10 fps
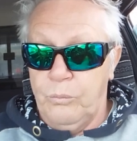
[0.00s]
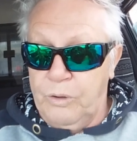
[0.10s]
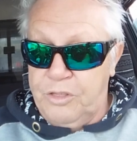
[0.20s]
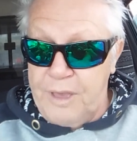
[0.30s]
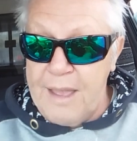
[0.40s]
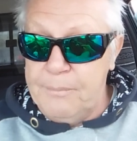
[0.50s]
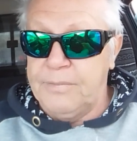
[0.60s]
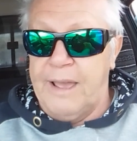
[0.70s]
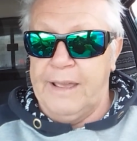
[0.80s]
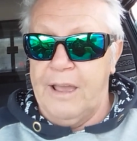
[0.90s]
With
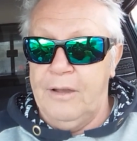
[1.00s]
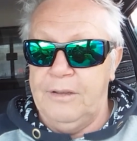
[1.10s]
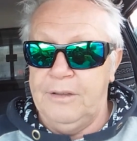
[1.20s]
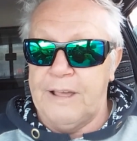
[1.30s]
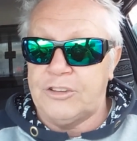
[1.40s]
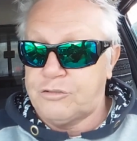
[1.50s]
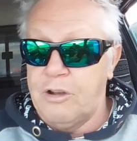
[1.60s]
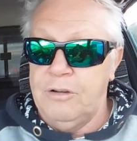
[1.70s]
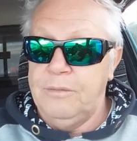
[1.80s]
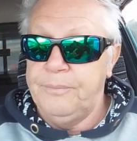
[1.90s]
them, they go, that's
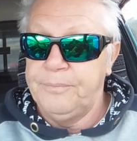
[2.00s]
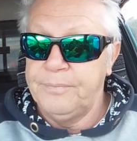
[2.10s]
true,